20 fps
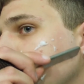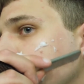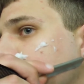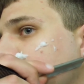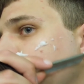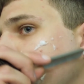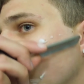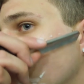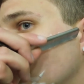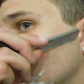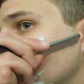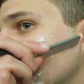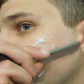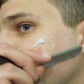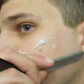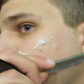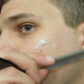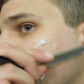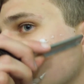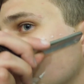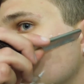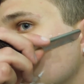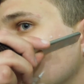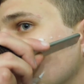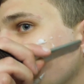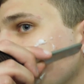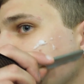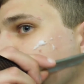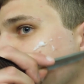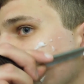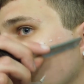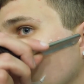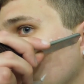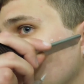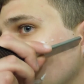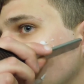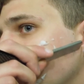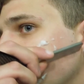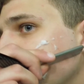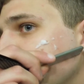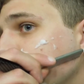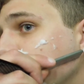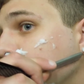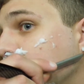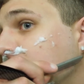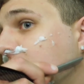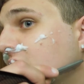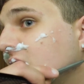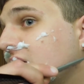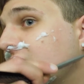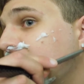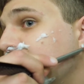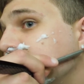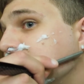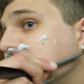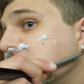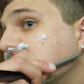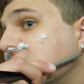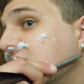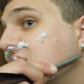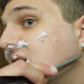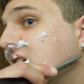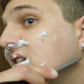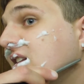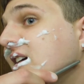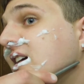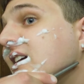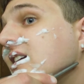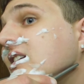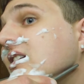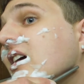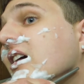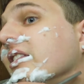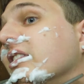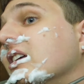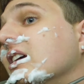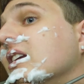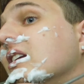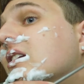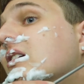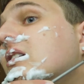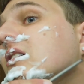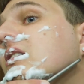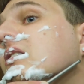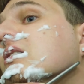too much force and it will cut your skin like nothing.